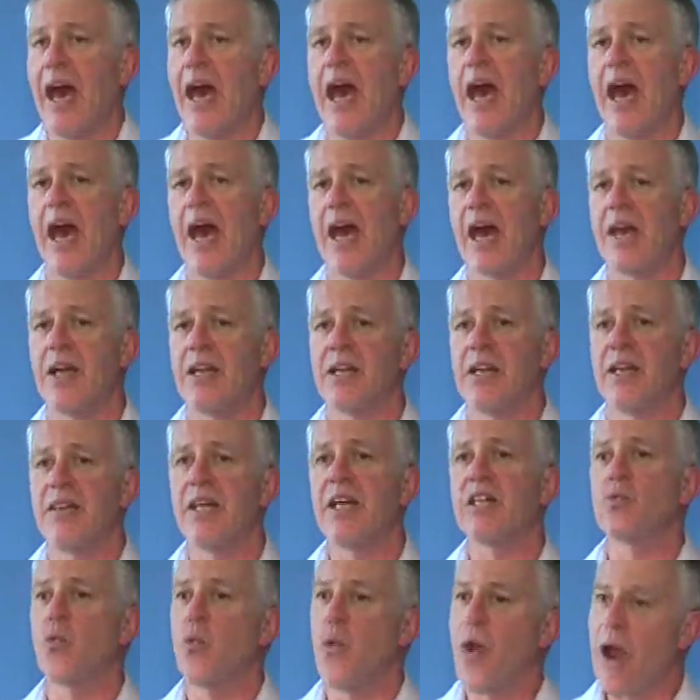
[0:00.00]
And
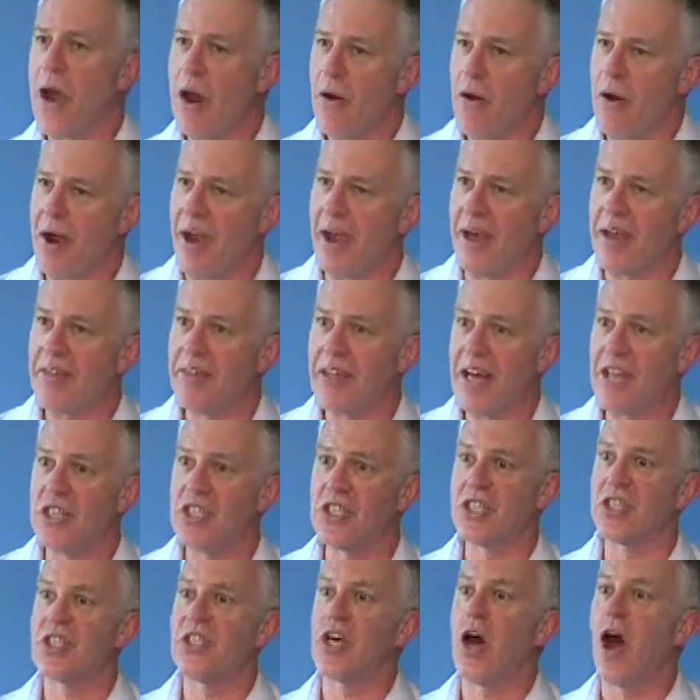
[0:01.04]
that's wearing,
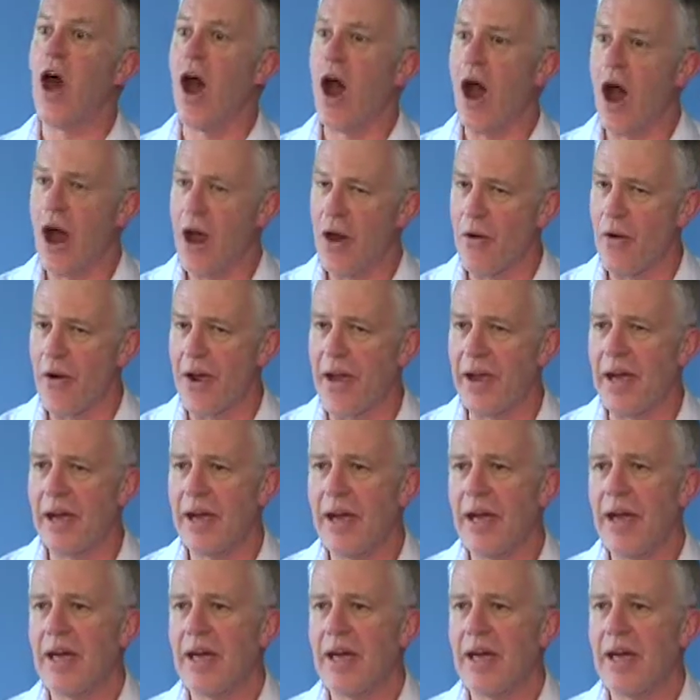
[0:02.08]
that's tiring.